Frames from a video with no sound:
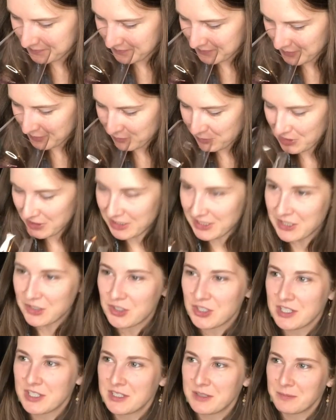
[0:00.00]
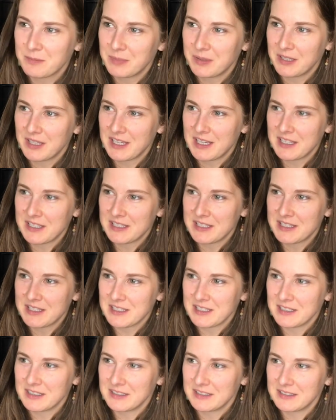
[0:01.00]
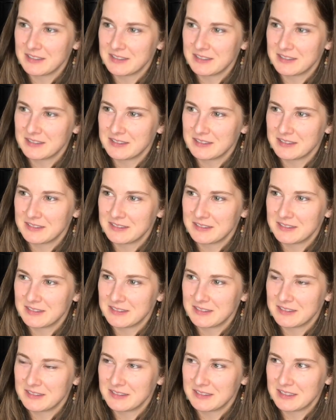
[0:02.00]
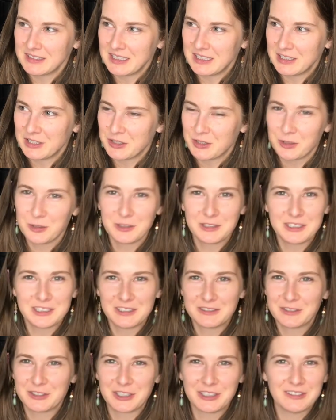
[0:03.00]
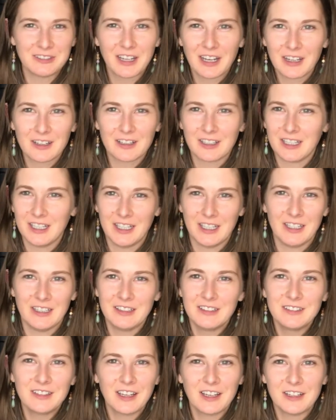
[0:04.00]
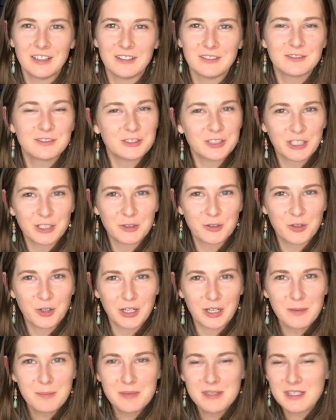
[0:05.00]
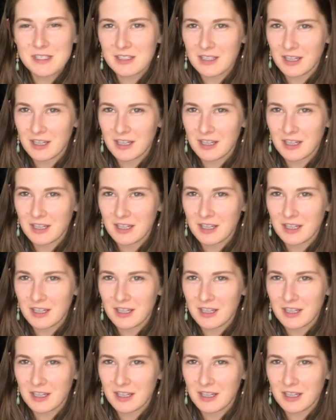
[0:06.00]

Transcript: really just plays in a totally different area of red grapes.